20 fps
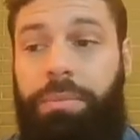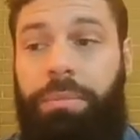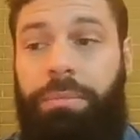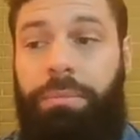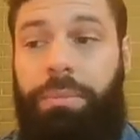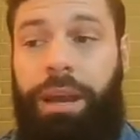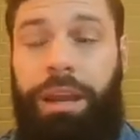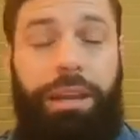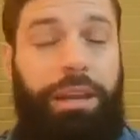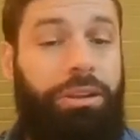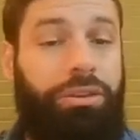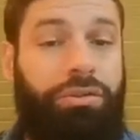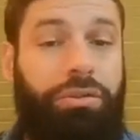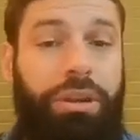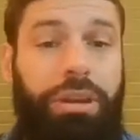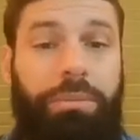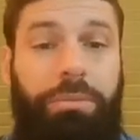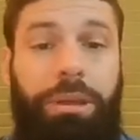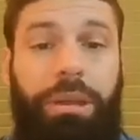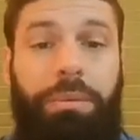might
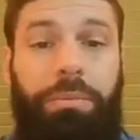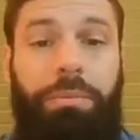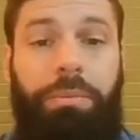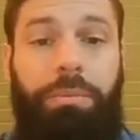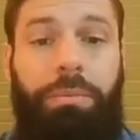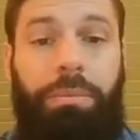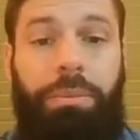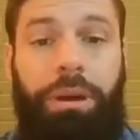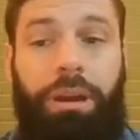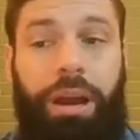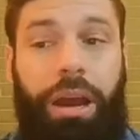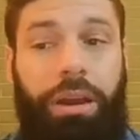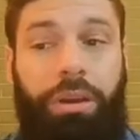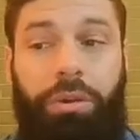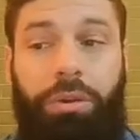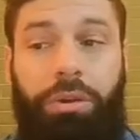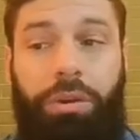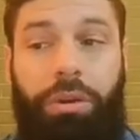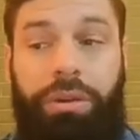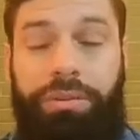intrigue me, but I
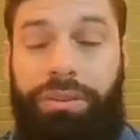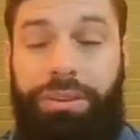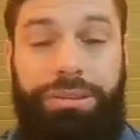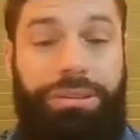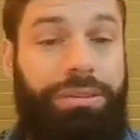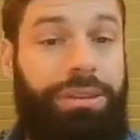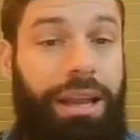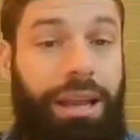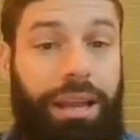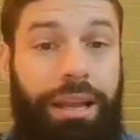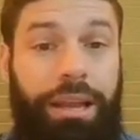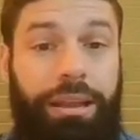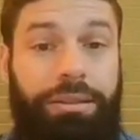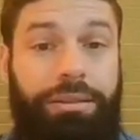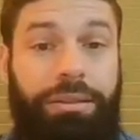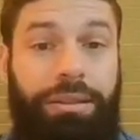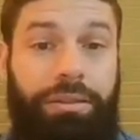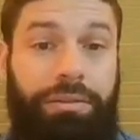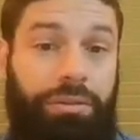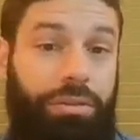don't know if you're selling
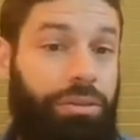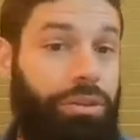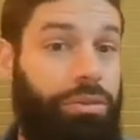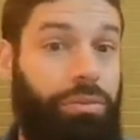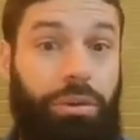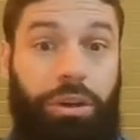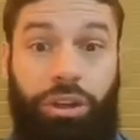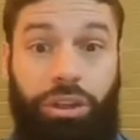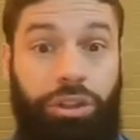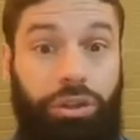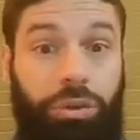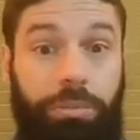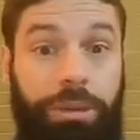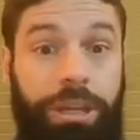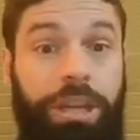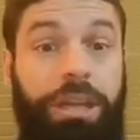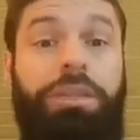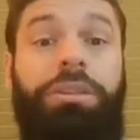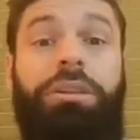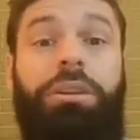it, if you just want to show
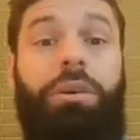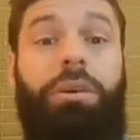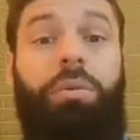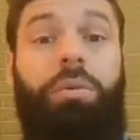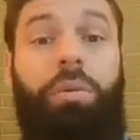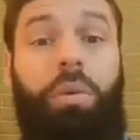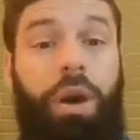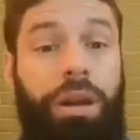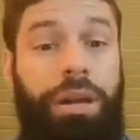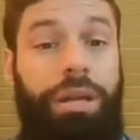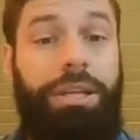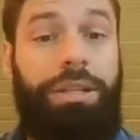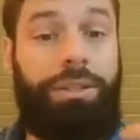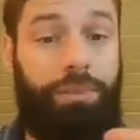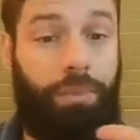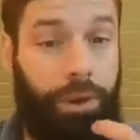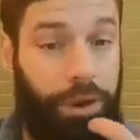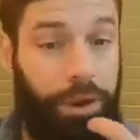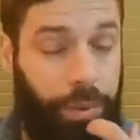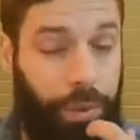me it, what
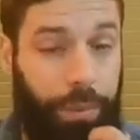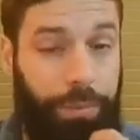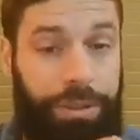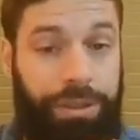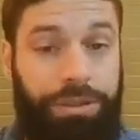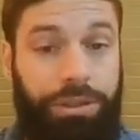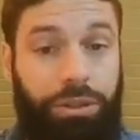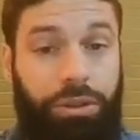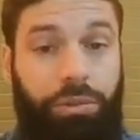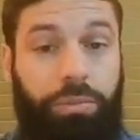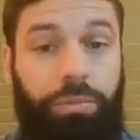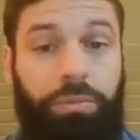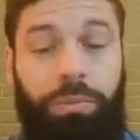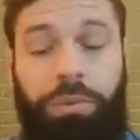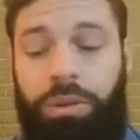do you want me to do?